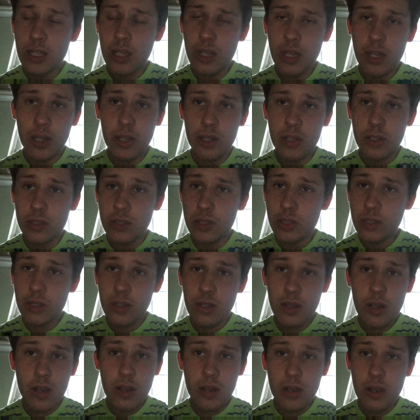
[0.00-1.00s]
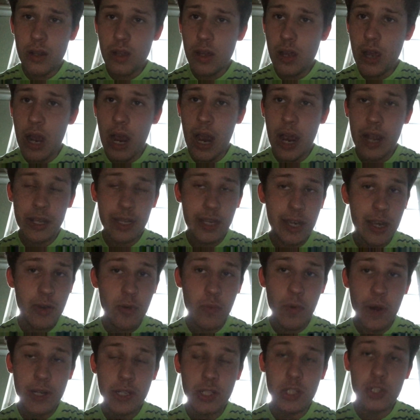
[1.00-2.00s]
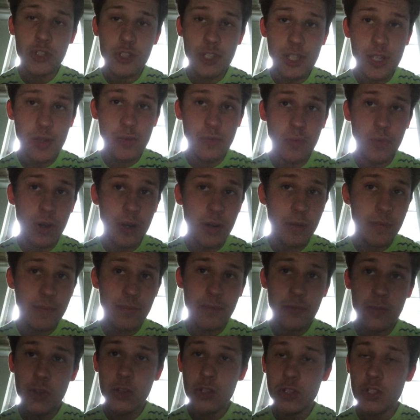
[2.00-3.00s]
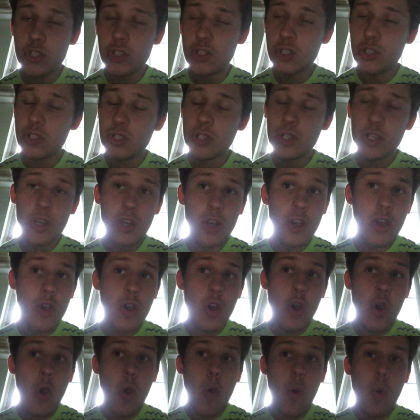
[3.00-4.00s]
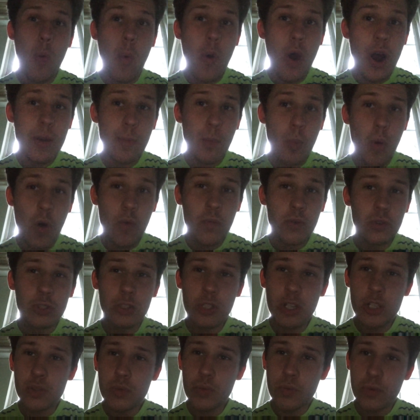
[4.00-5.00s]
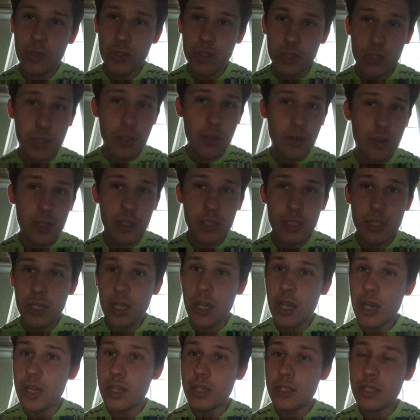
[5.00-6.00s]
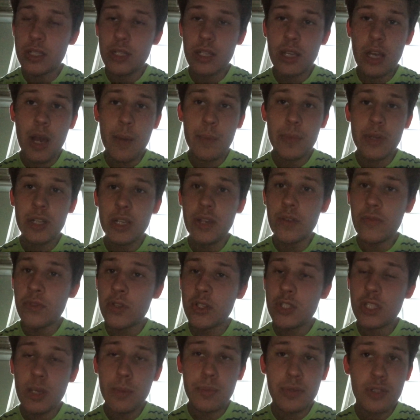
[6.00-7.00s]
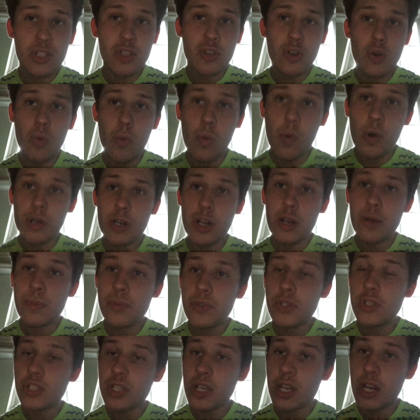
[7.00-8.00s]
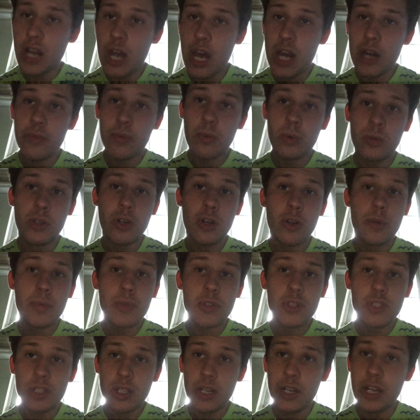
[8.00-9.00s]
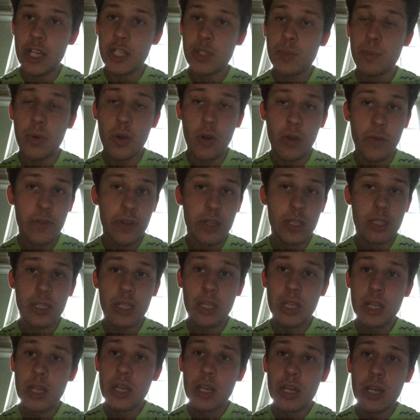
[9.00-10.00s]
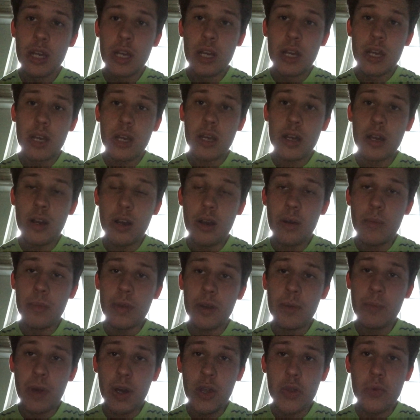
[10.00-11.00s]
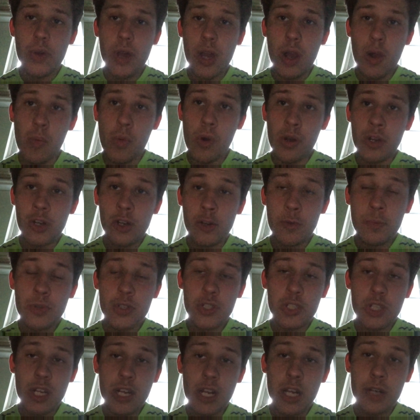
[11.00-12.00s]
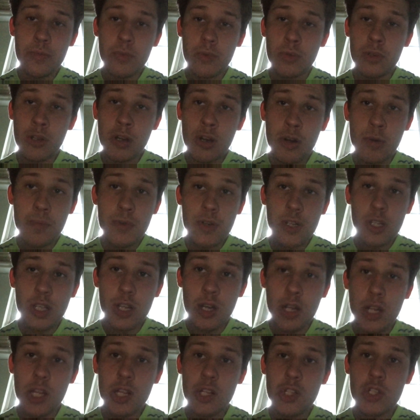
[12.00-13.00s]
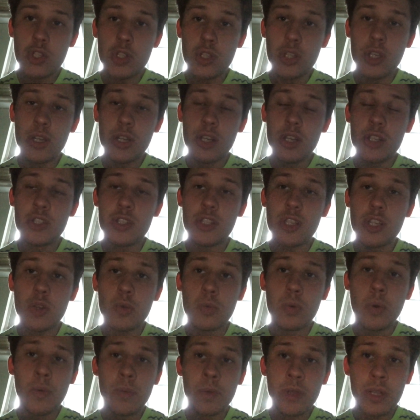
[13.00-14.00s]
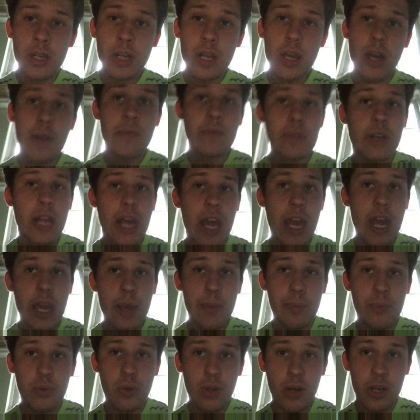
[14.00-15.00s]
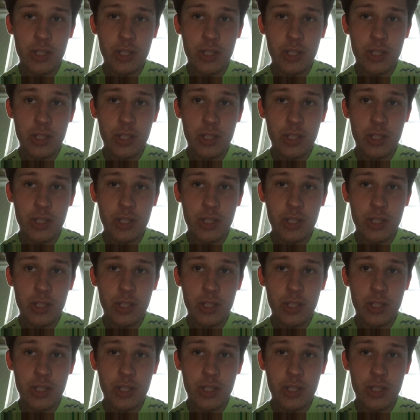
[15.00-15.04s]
And I can't wait to see what Marvel does with this series. And I'm going to give this episode a 100% out of 100%. It's perfect. By the way, a 100% out of 100% is the equivalent of an A+.